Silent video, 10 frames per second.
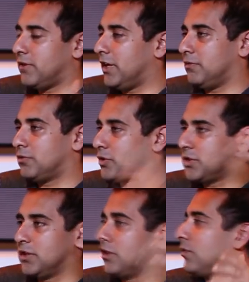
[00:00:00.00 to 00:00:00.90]
fan of
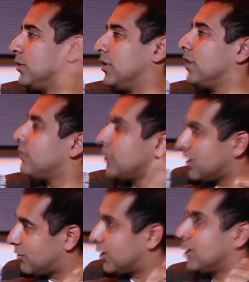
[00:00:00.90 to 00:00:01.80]
trusting the government on it,
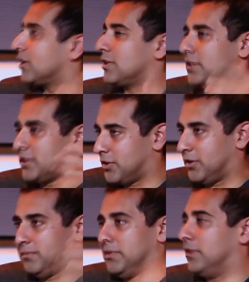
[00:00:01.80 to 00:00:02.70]
right? Like, because I
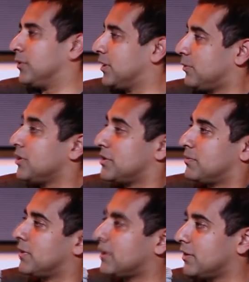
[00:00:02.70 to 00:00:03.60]
saw, you know, what that was
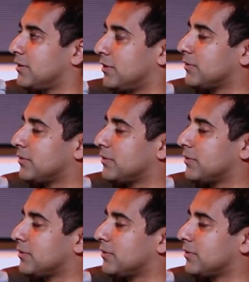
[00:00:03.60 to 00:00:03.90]
back then.